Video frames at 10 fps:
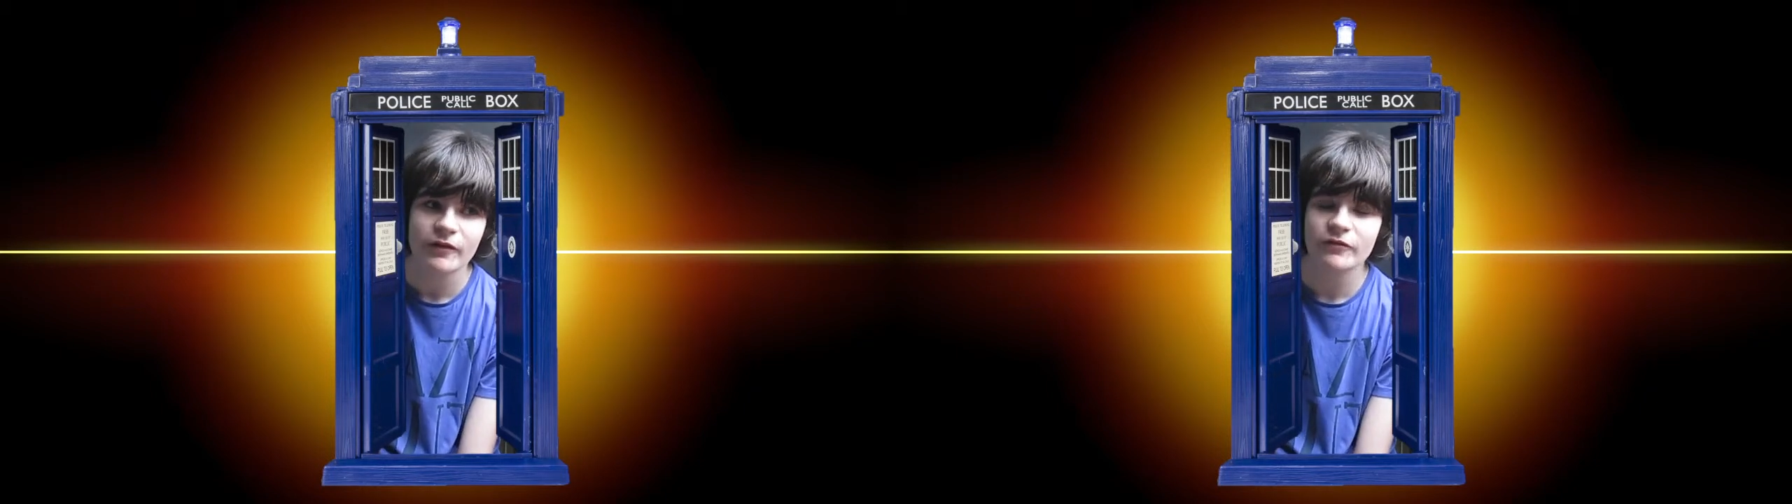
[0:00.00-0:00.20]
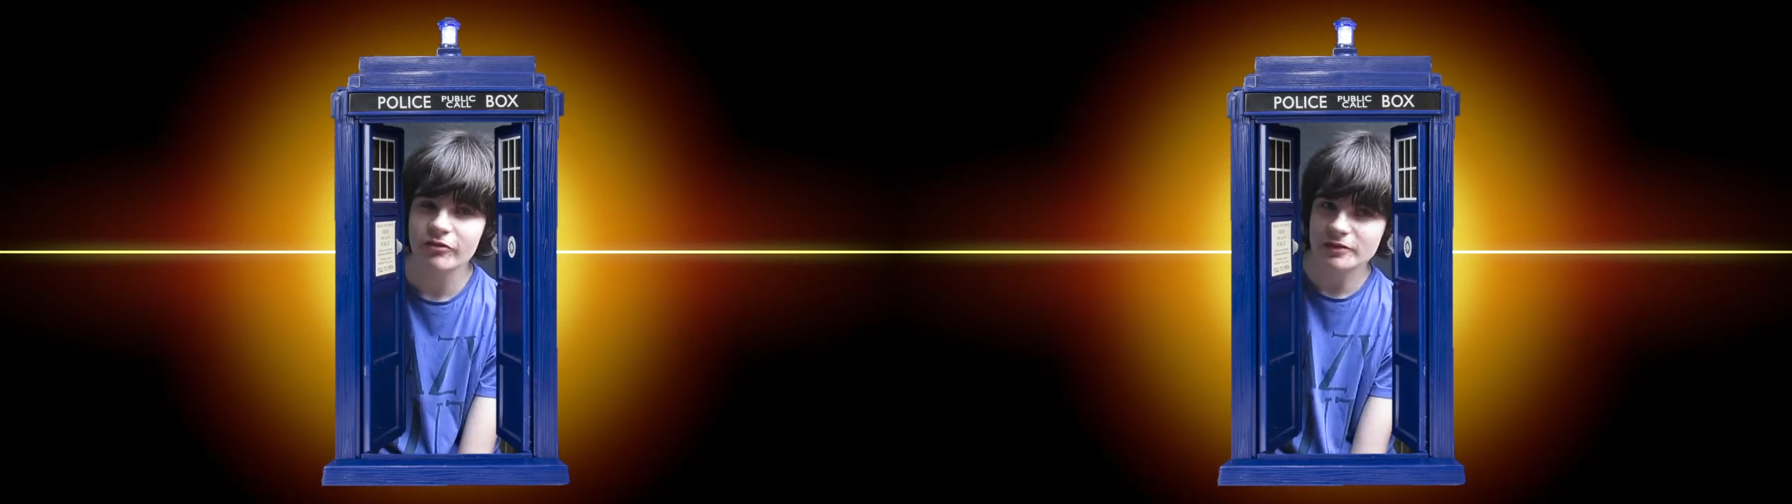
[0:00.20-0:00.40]

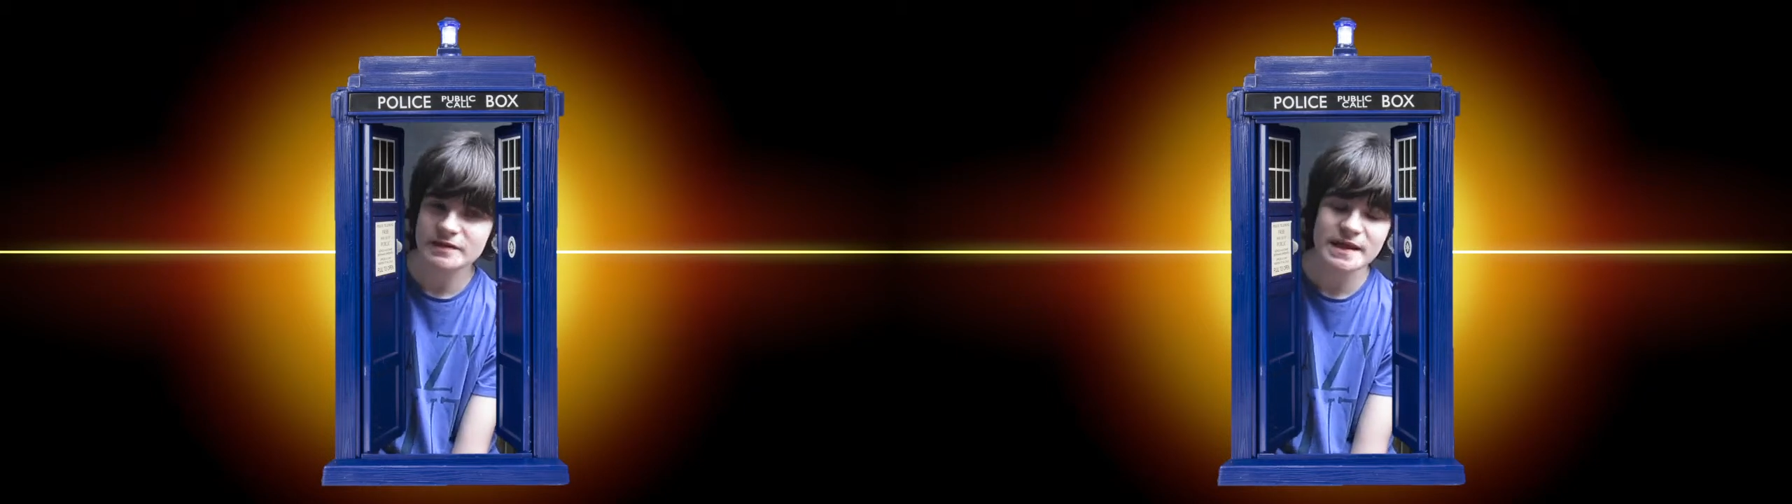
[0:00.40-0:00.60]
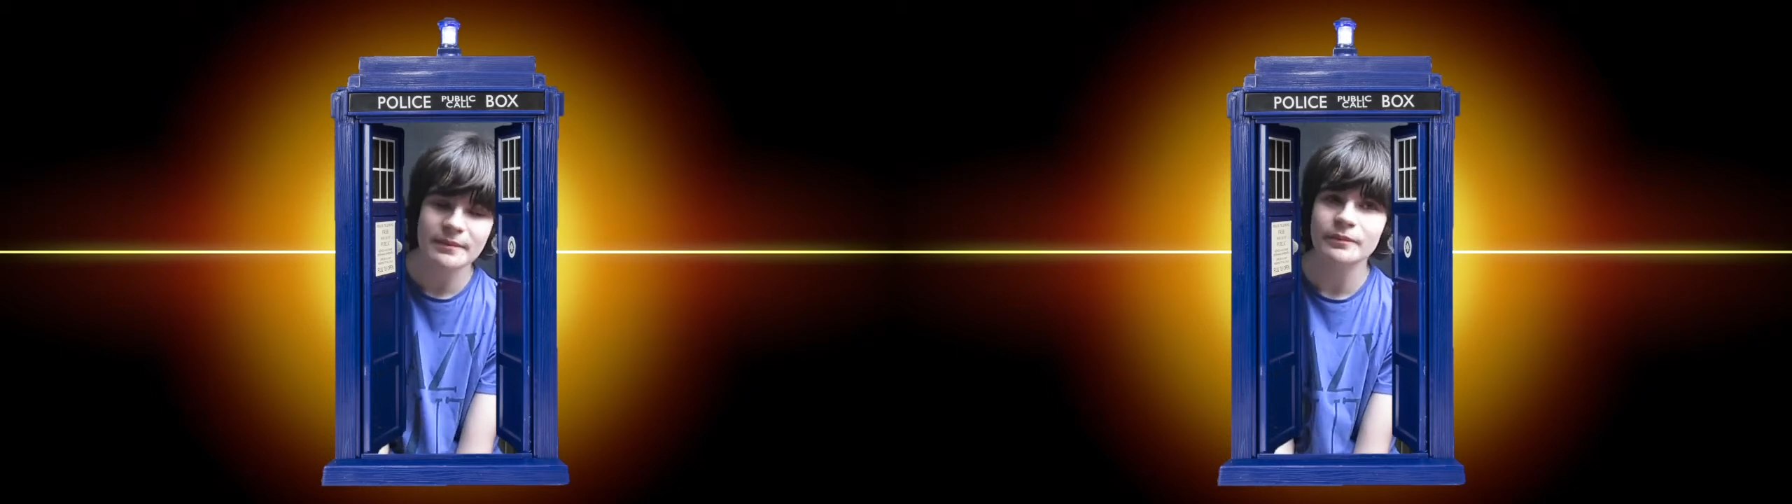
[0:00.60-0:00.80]
For
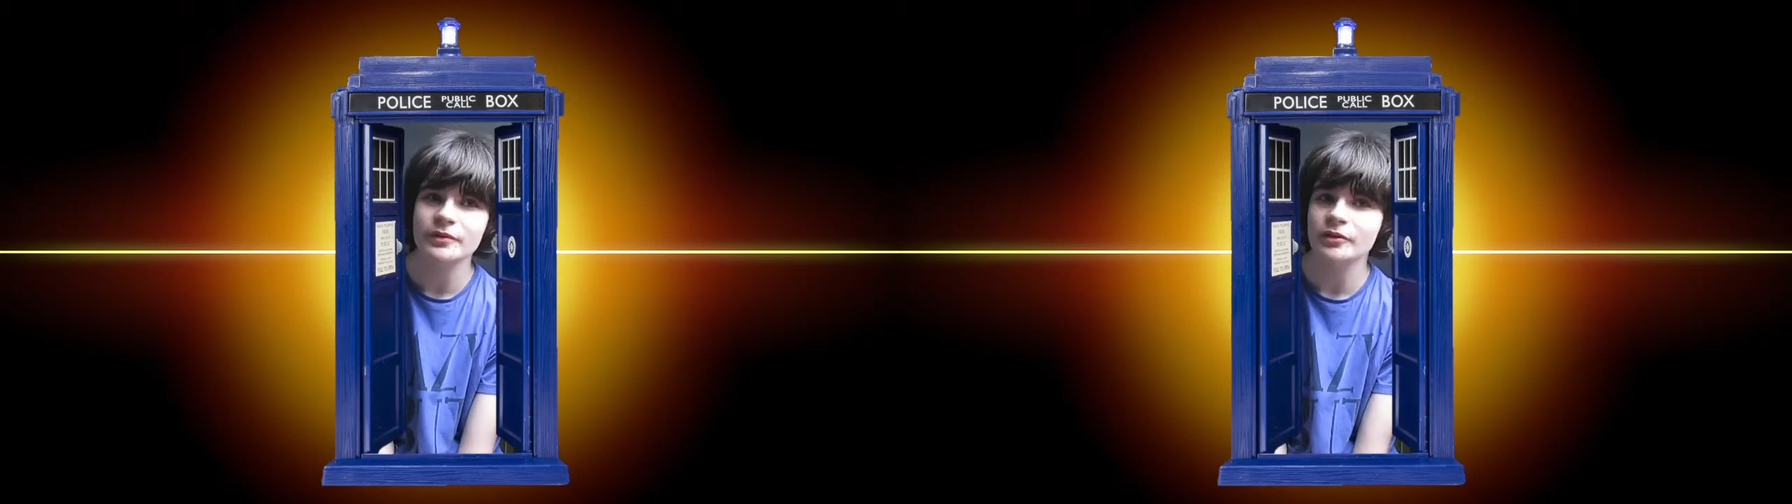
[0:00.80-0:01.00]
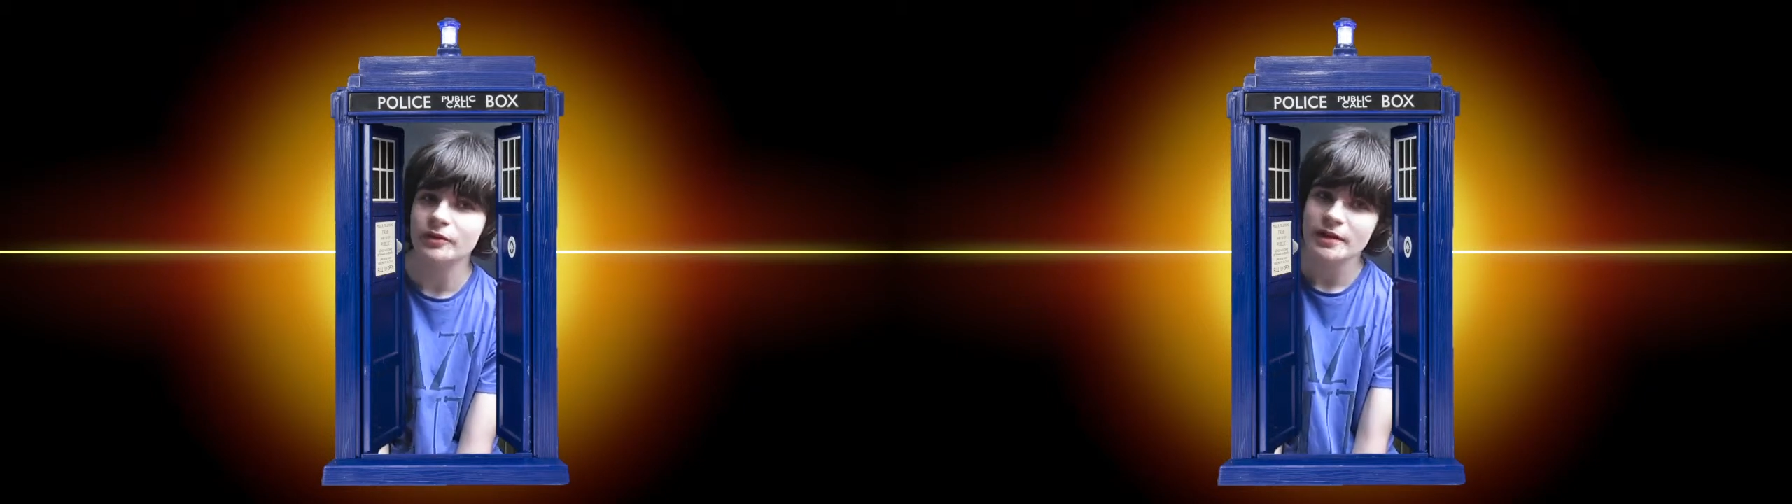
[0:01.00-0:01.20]

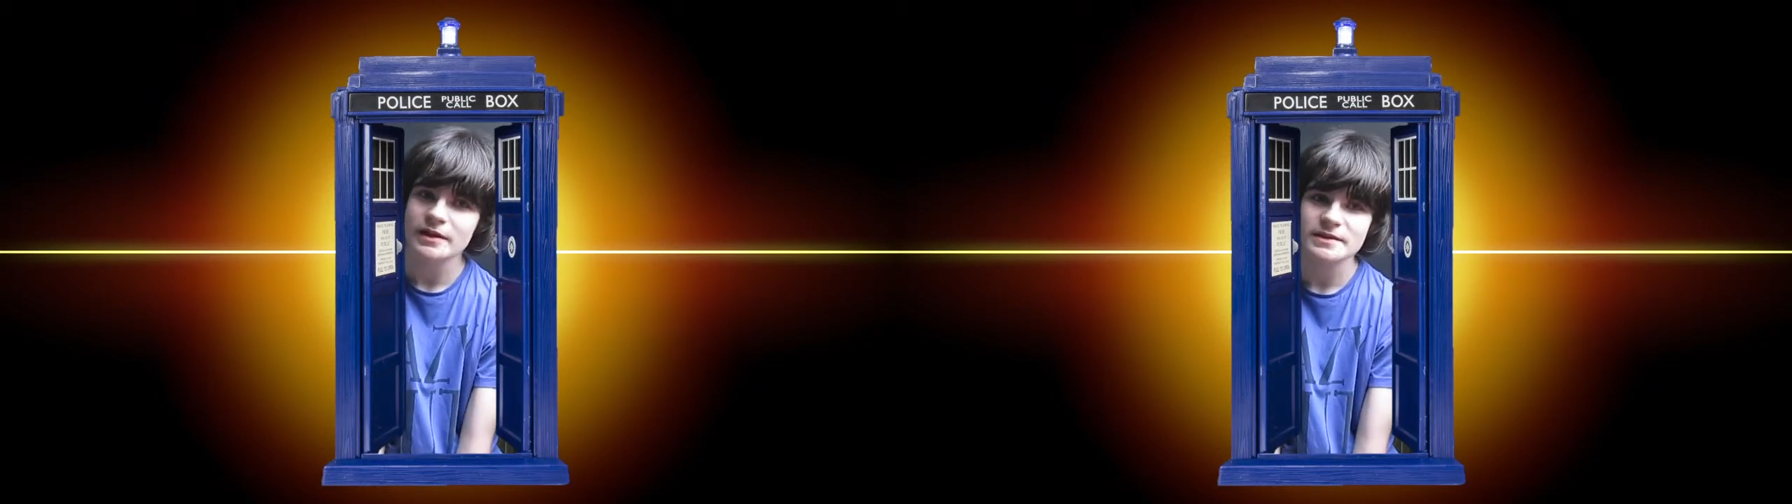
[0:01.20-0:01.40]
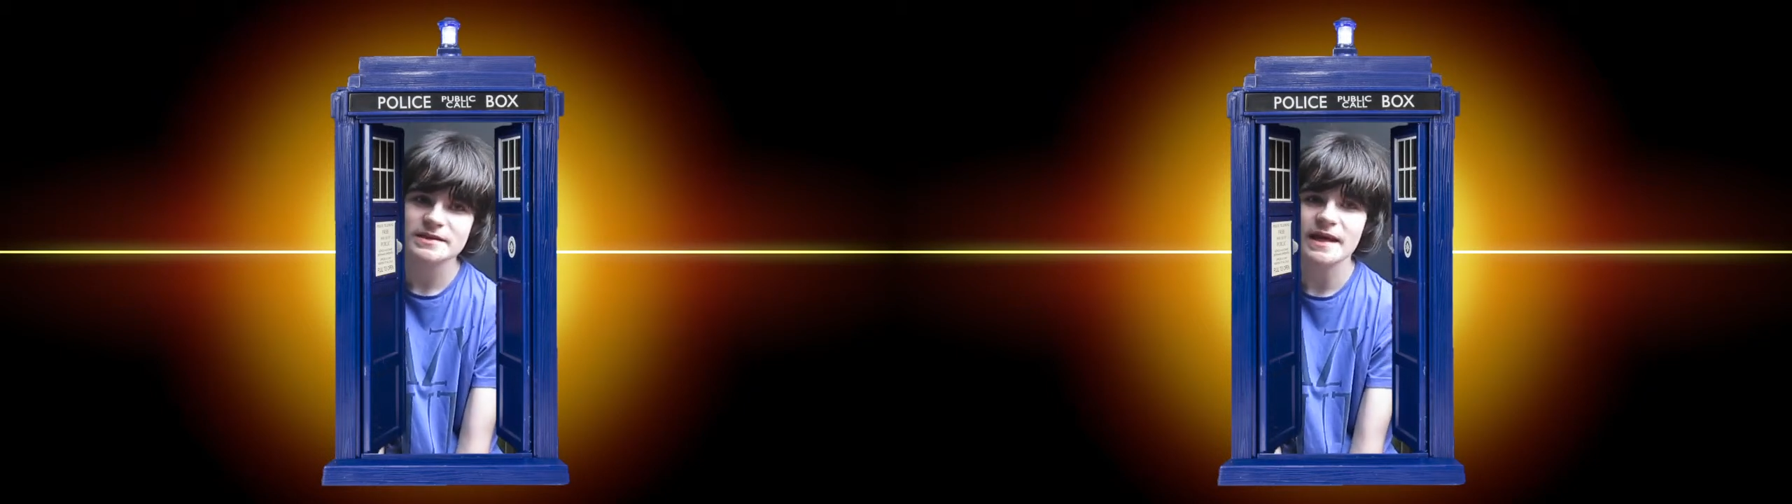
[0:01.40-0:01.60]
example,
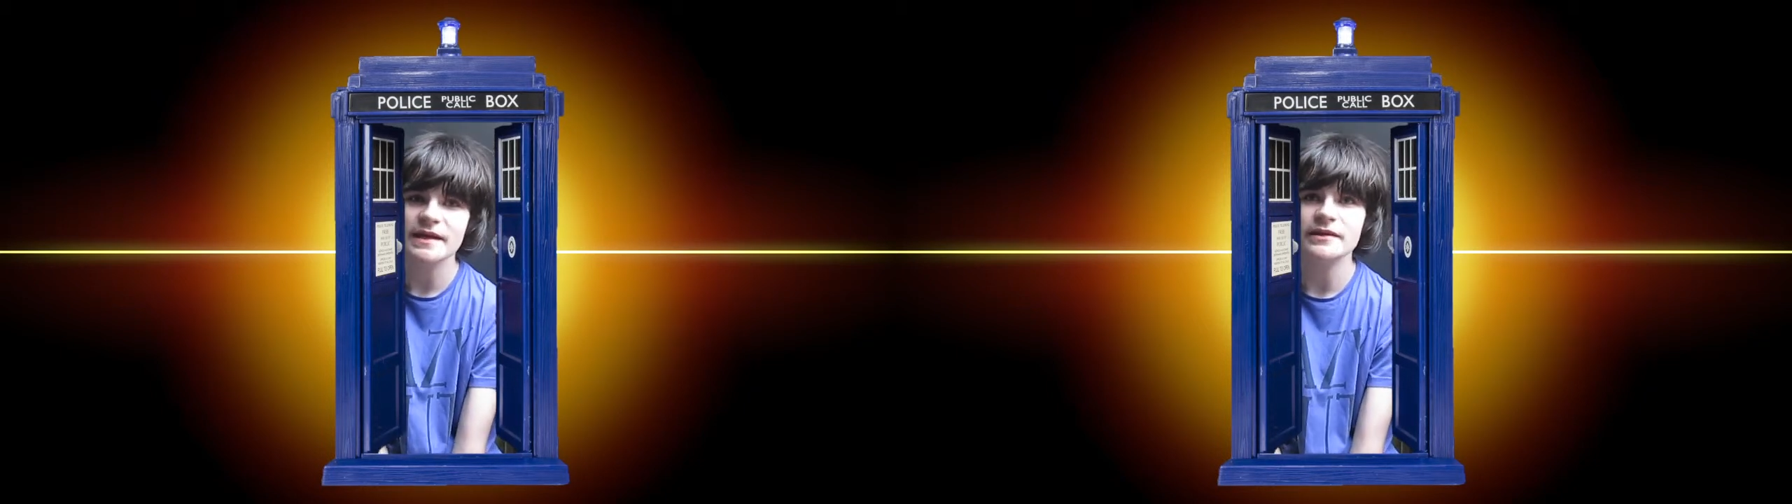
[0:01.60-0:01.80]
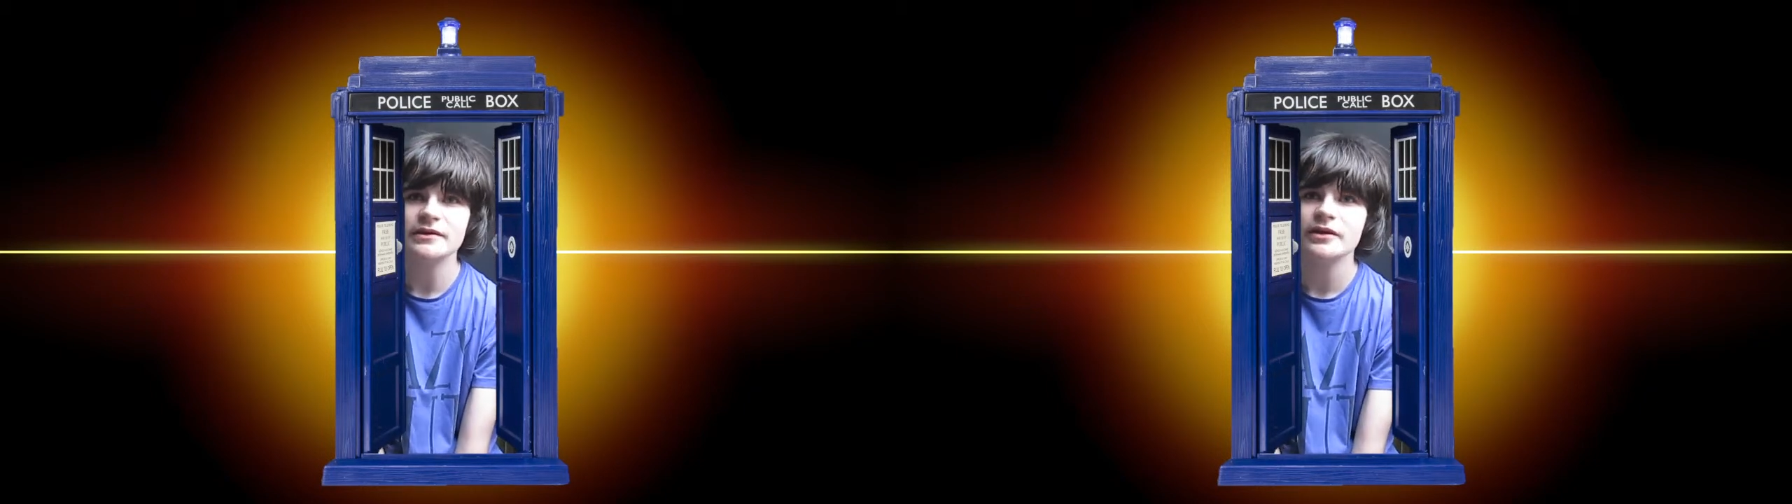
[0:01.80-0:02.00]

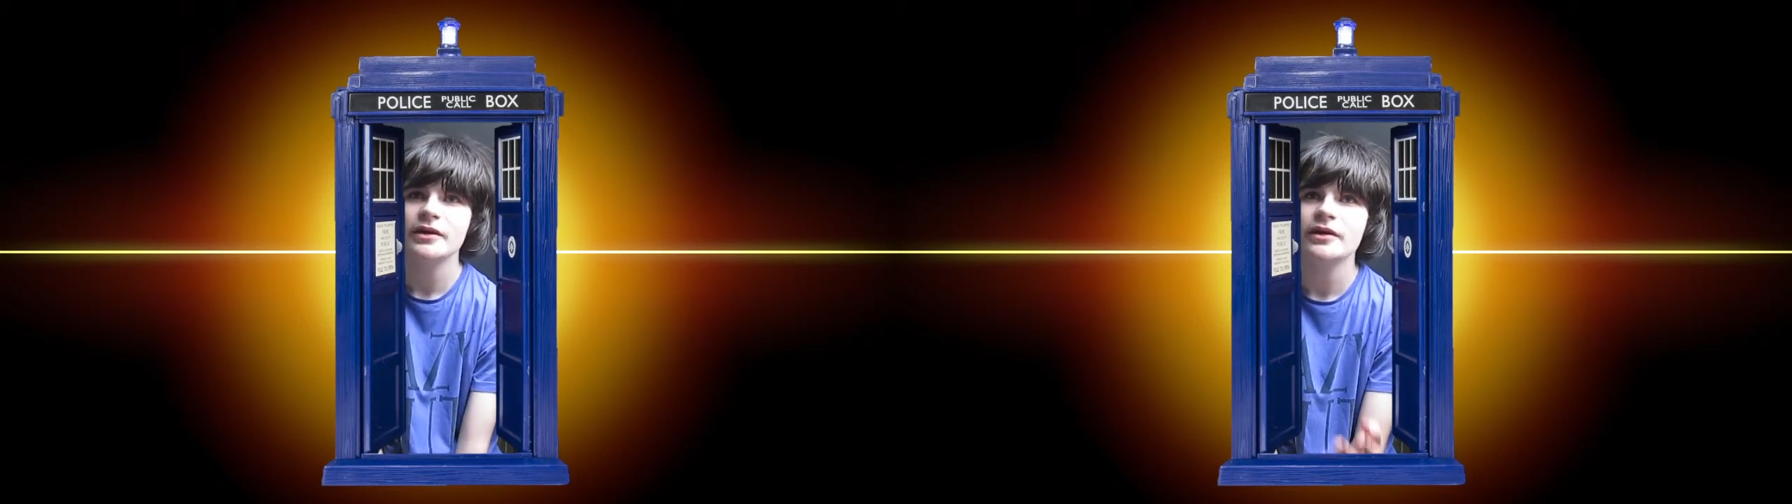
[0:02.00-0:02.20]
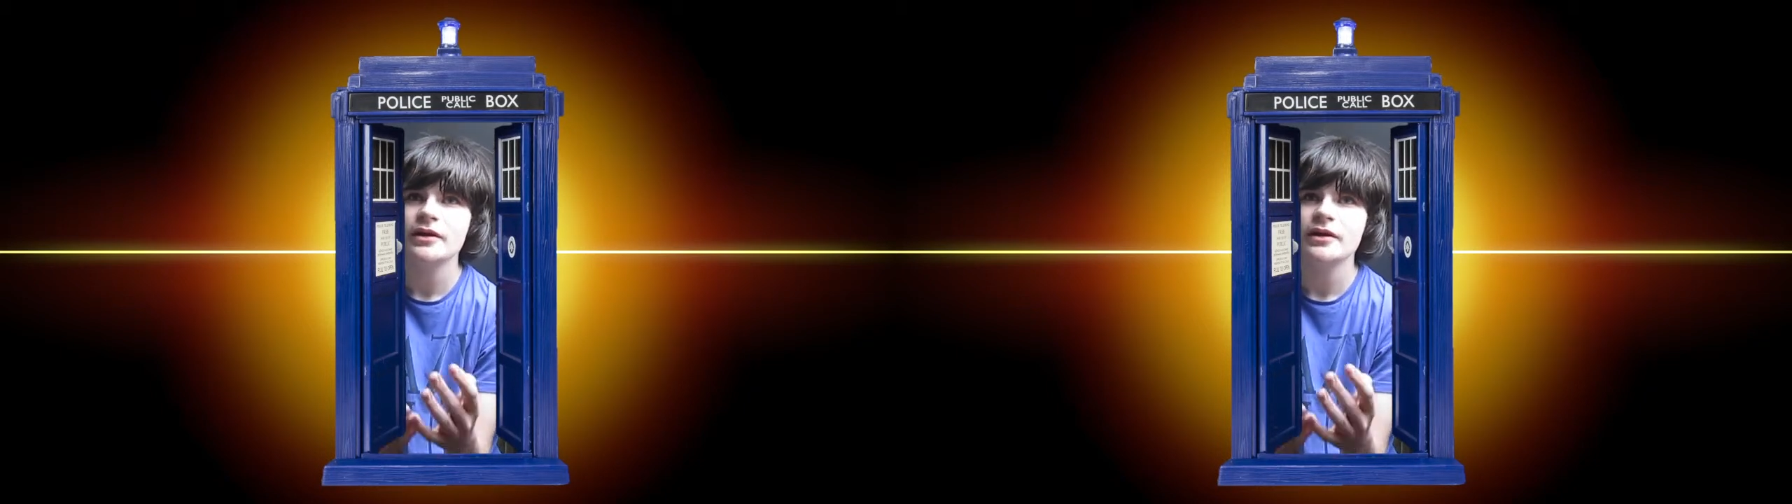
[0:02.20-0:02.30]
take